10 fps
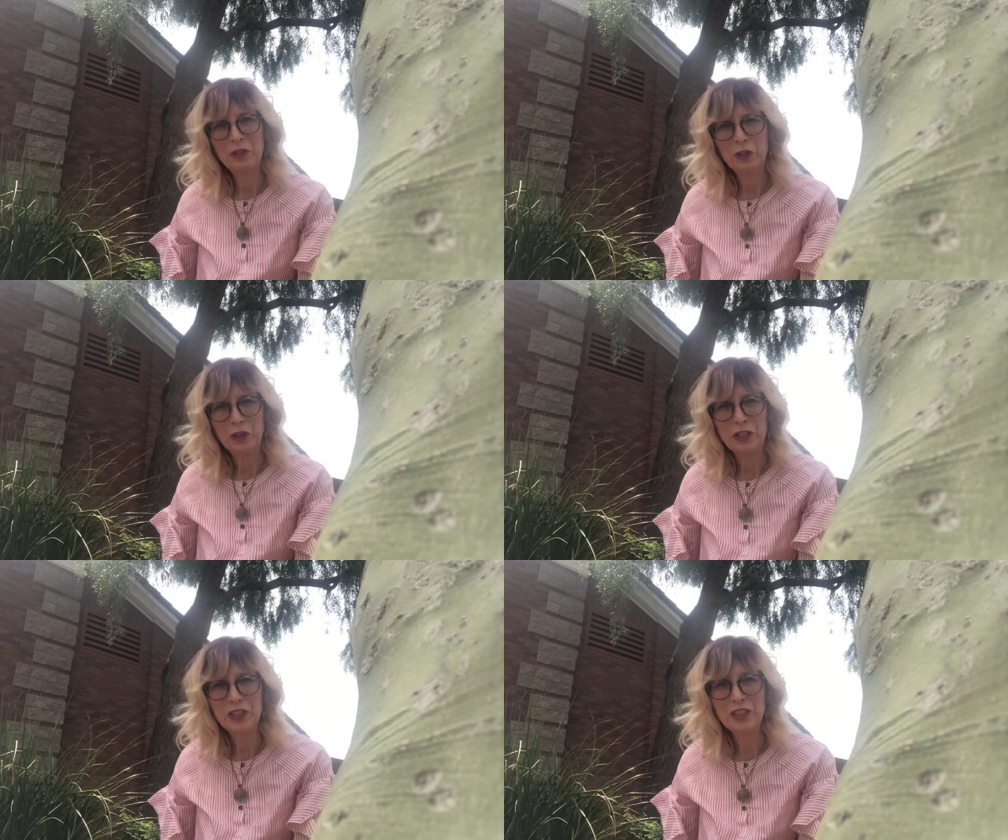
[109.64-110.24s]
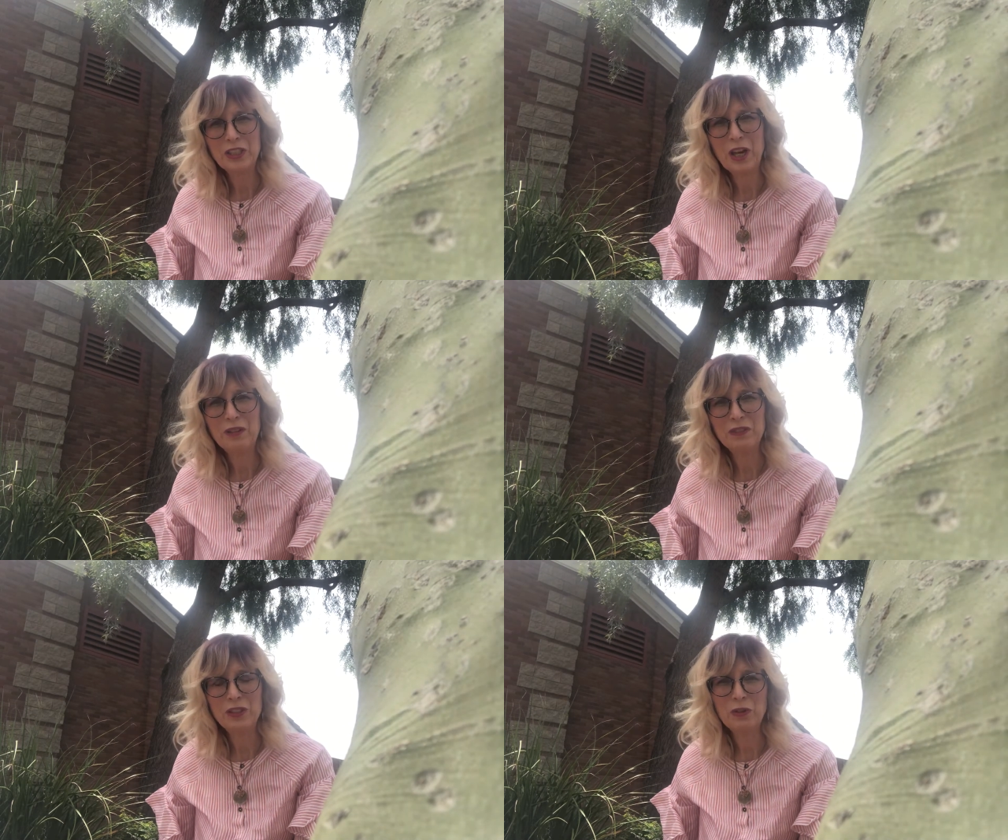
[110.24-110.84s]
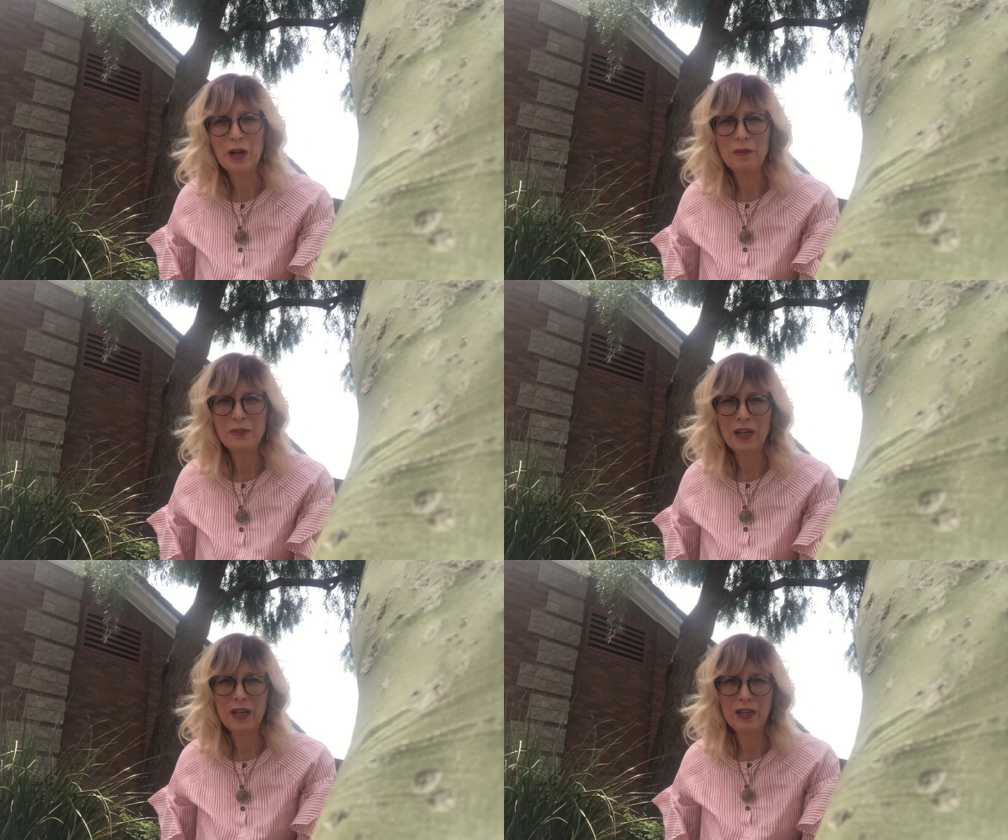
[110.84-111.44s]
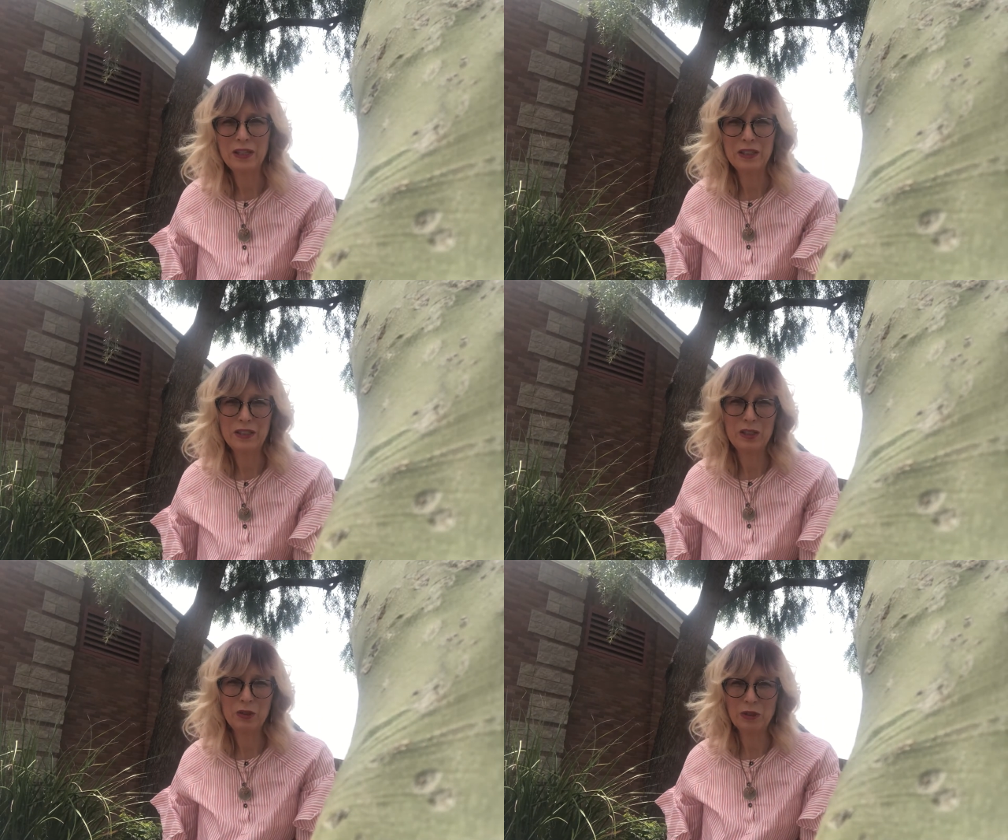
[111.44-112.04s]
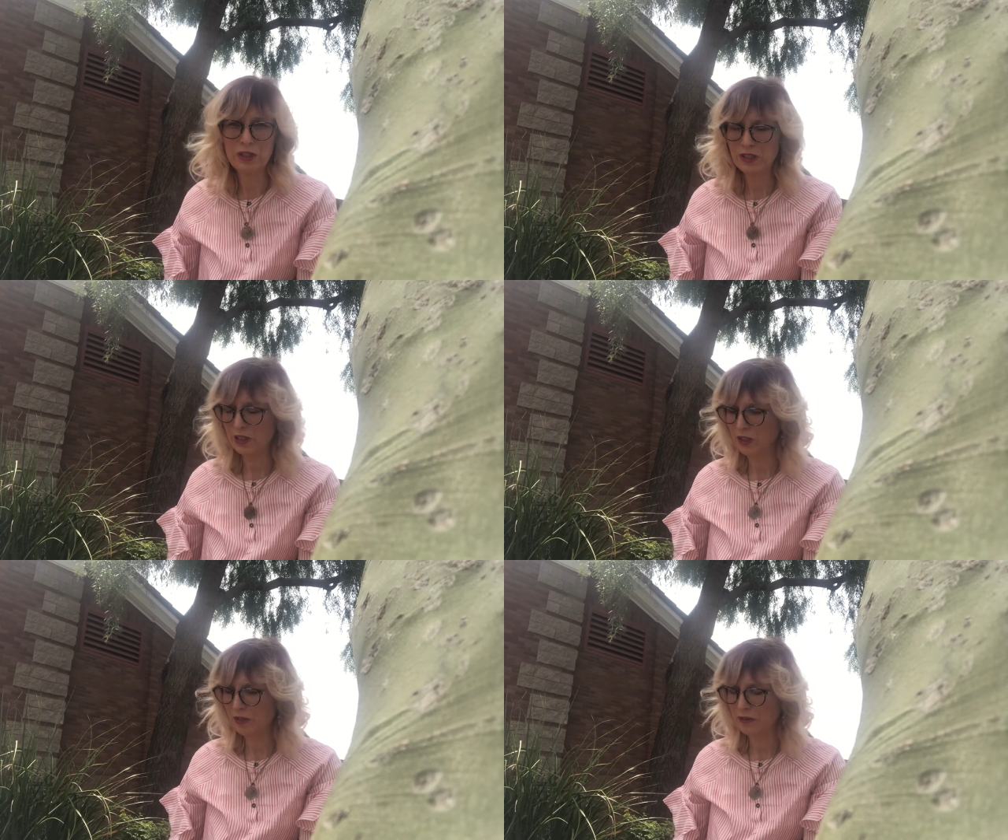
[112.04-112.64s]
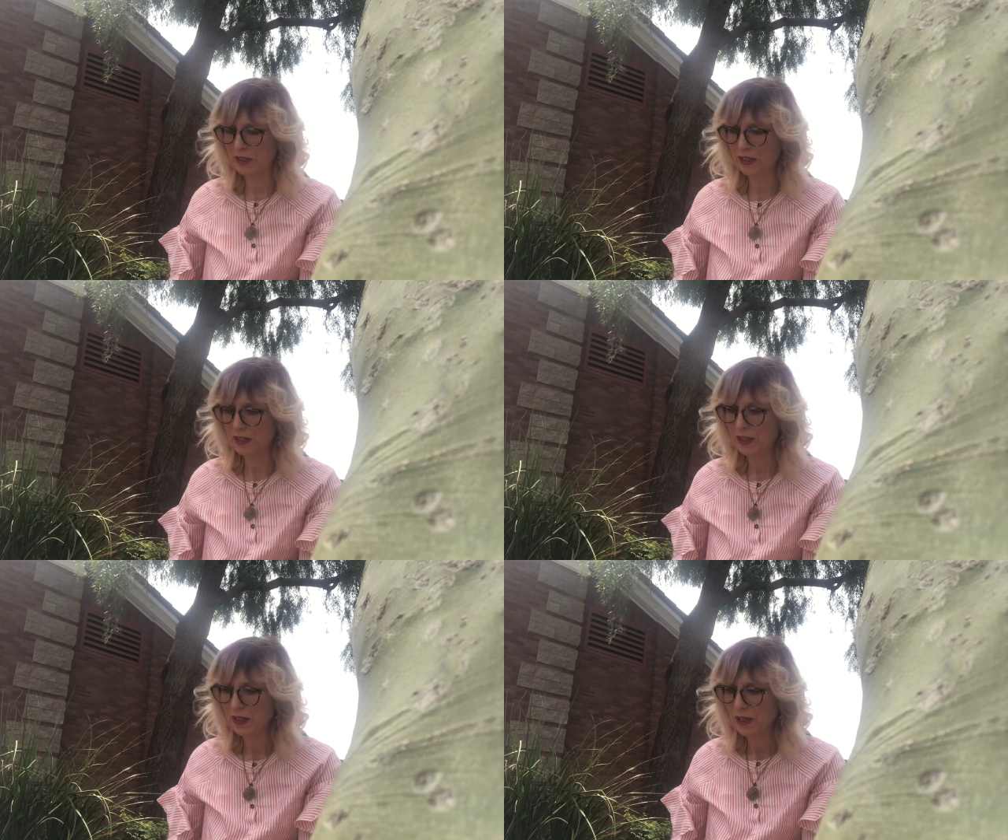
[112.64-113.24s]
good, just kind of described that the situation that she was in.